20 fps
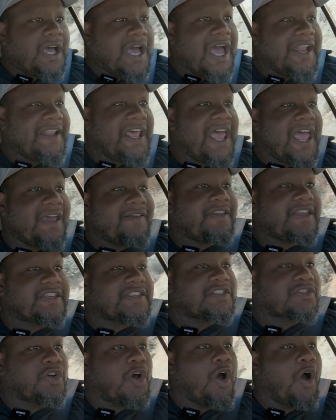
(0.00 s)
and there
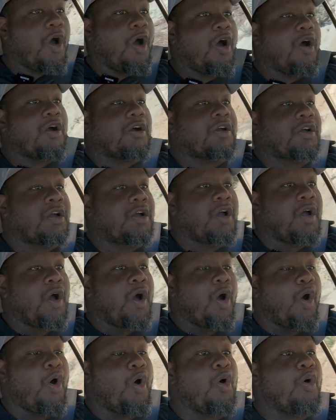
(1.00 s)
is torque
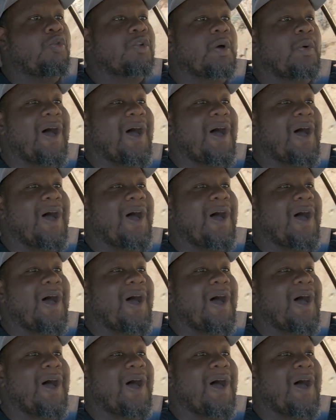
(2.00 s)
all